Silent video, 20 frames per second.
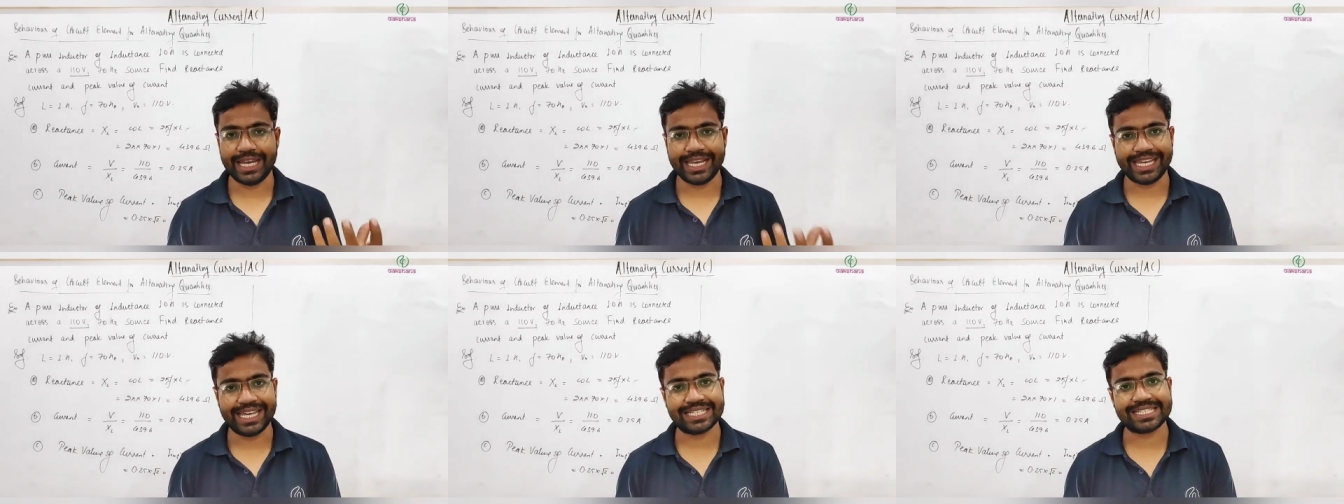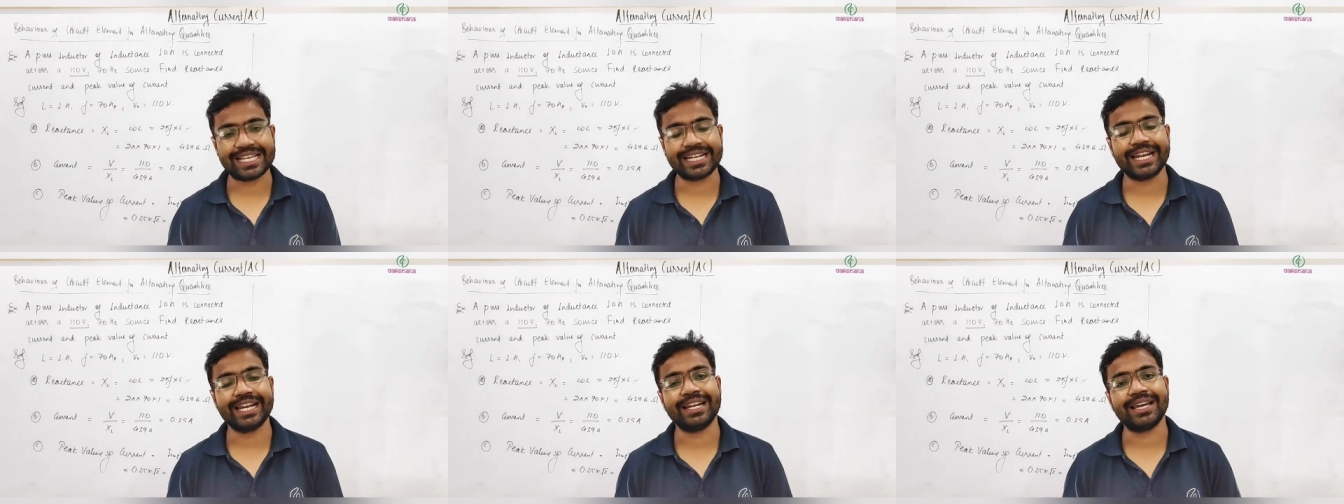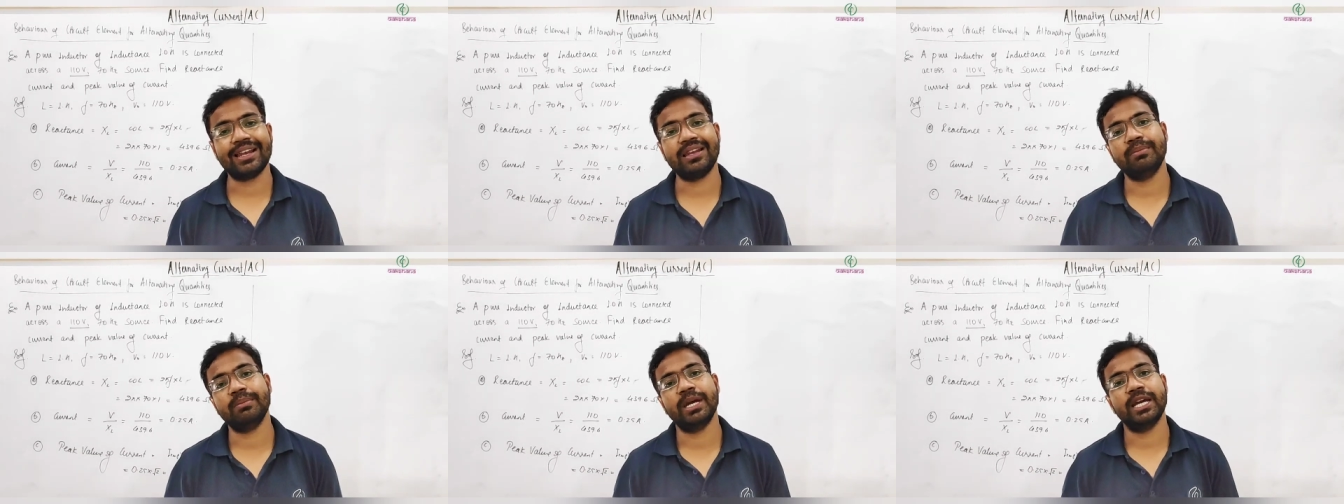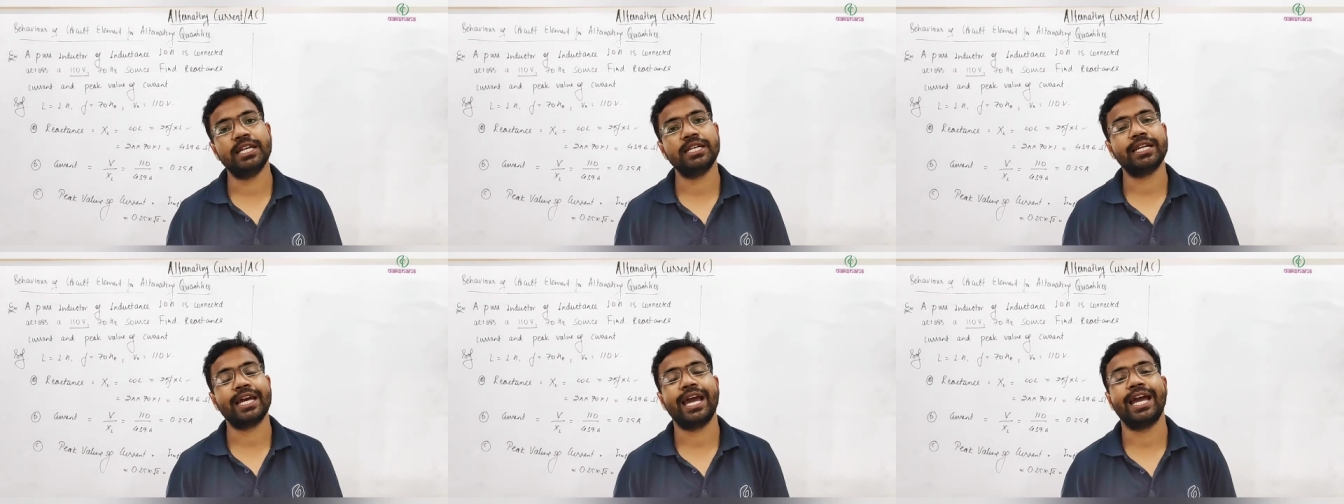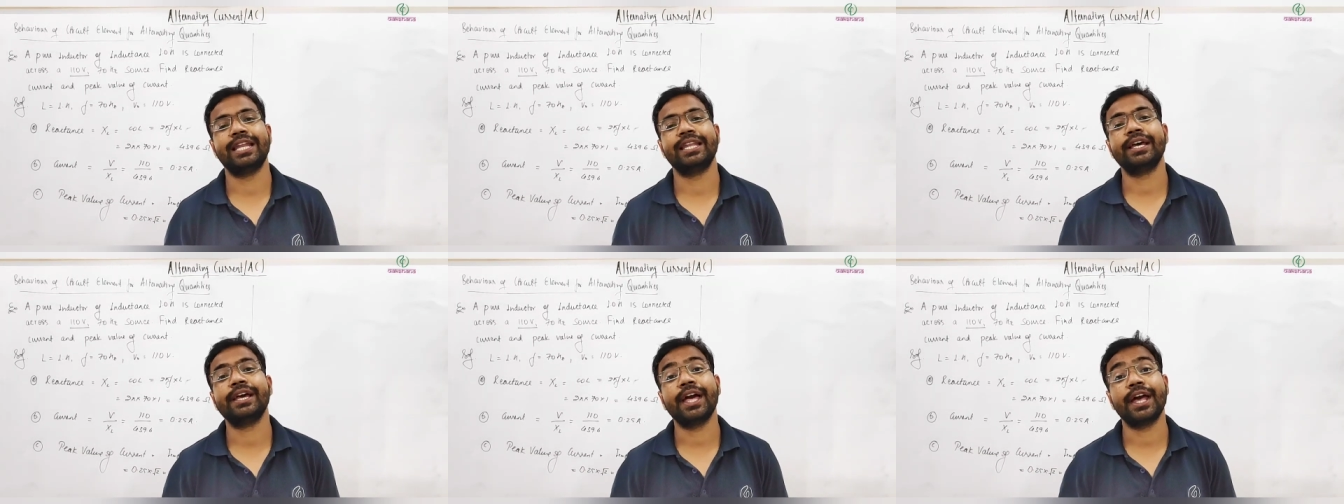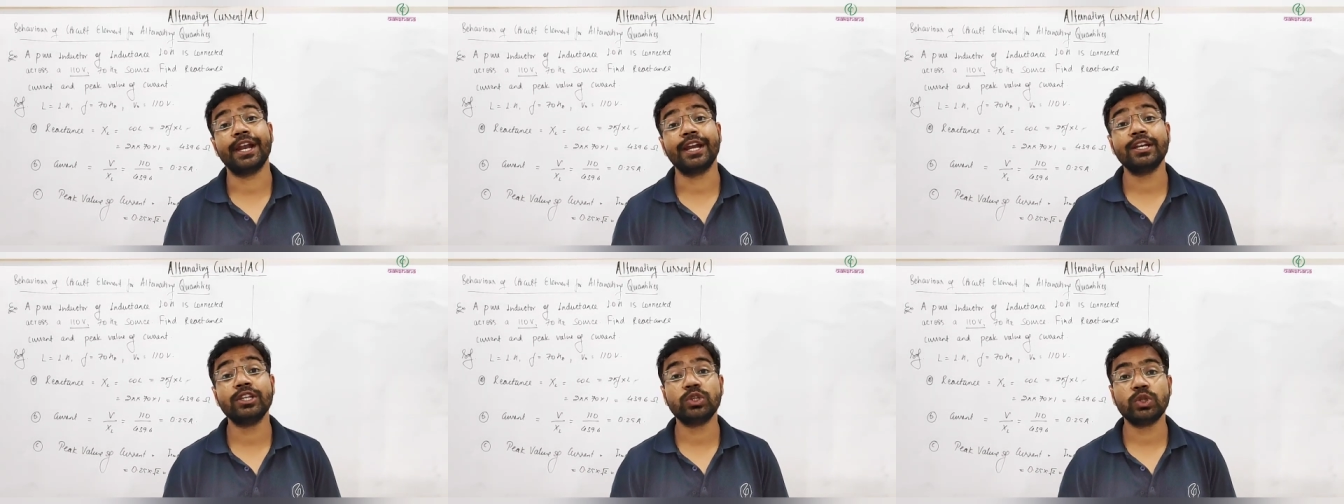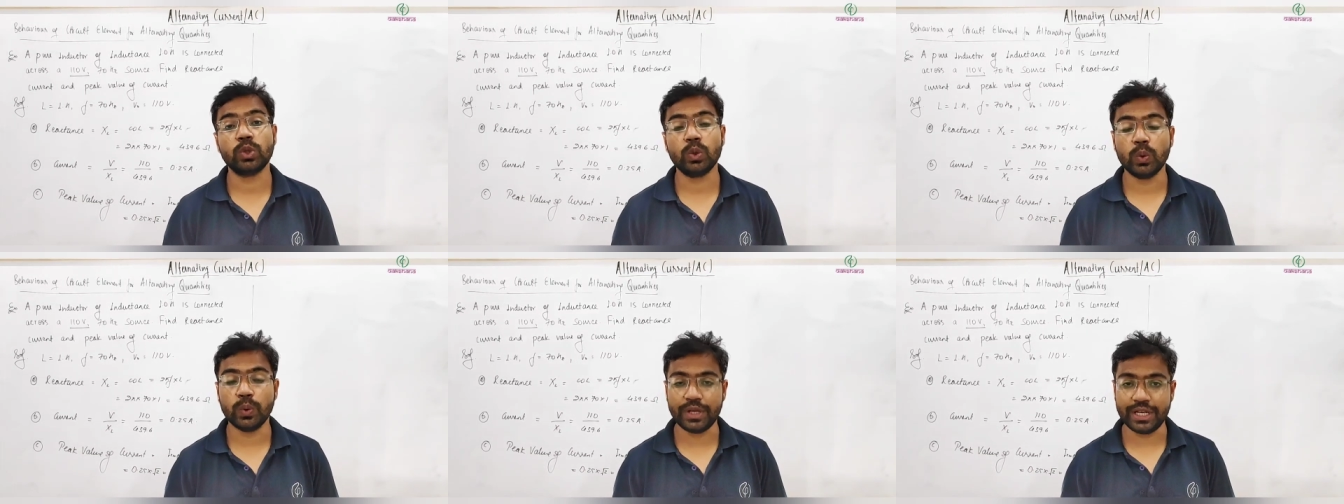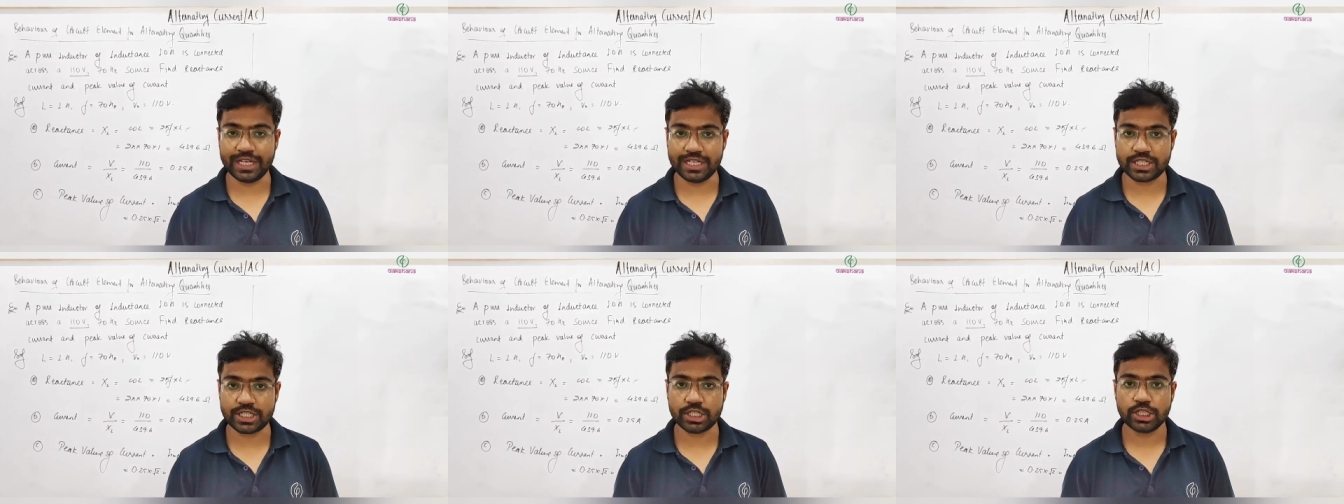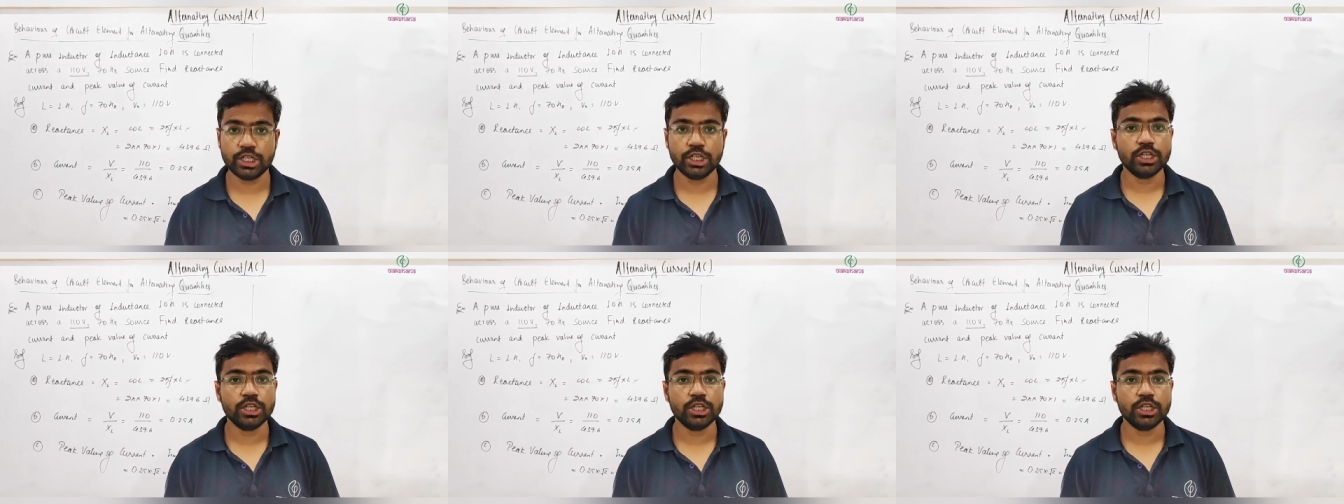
circuit element and the current through it.